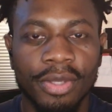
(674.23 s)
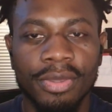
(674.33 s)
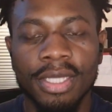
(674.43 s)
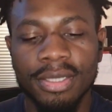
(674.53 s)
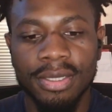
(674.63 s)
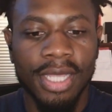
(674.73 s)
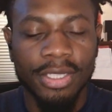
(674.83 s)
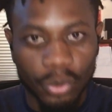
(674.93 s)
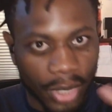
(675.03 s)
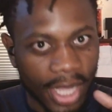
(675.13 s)

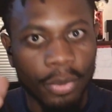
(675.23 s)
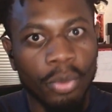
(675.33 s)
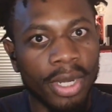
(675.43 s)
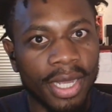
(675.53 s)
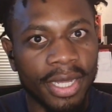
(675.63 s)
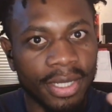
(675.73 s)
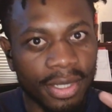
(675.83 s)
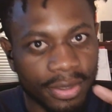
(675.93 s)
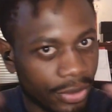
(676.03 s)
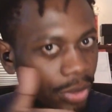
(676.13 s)
That's kind of what I
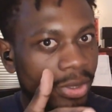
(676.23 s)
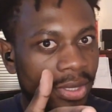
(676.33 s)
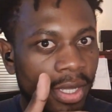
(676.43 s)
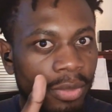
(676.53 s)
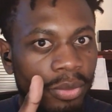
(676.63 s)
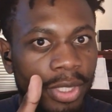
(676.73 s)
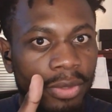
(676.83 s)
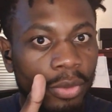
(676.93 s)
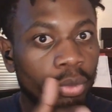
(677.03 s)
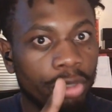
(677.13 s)
associate with
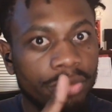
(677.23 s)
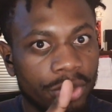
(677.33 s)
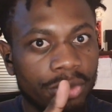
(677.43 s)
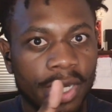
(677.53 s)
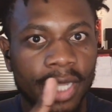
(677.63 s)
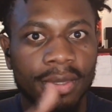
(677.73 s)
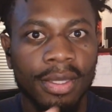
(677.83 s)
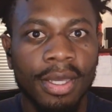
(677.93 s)
the word strength.